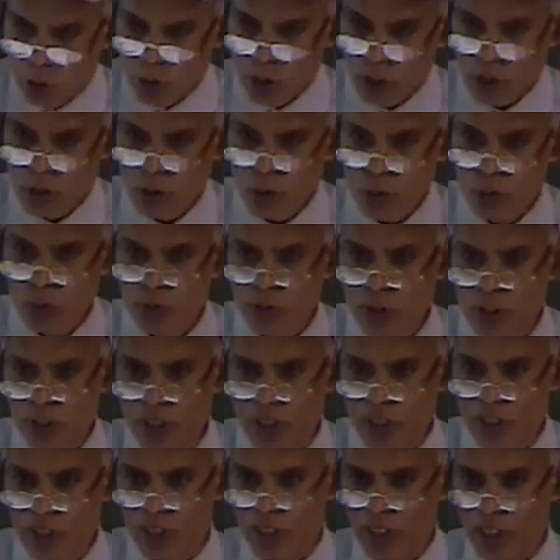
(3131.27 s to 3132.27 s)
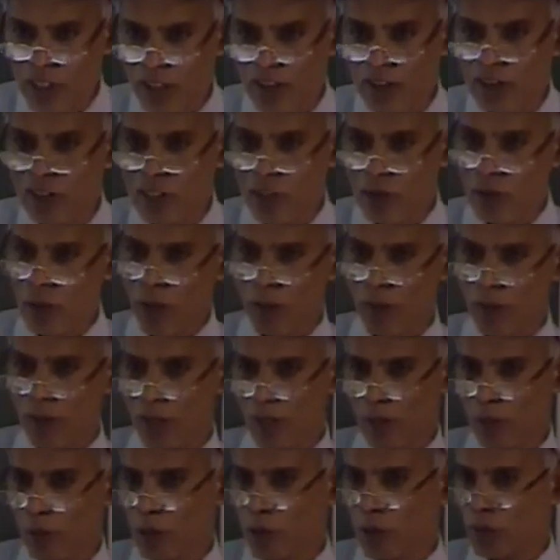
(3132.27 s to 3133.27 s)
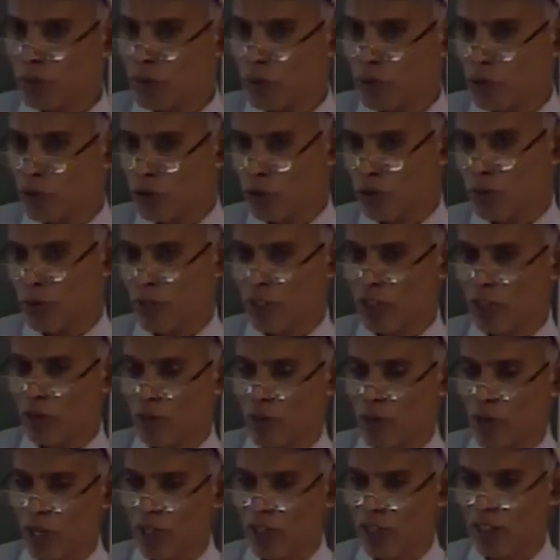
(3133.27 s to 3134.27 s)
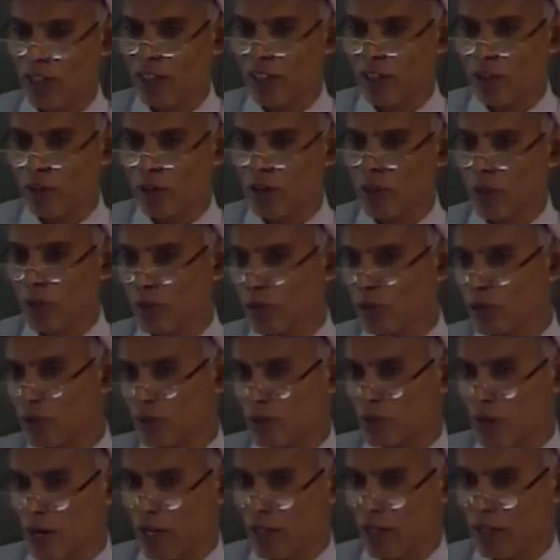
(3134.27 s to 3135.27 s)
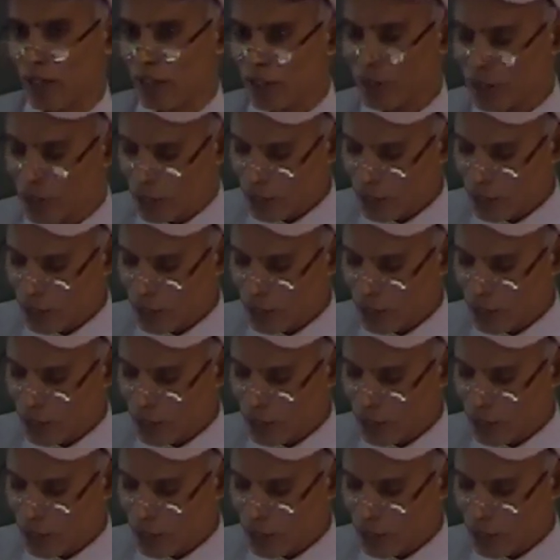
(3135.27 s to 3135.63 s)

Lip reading: into dx dy will give you a force over a small area into W the work done,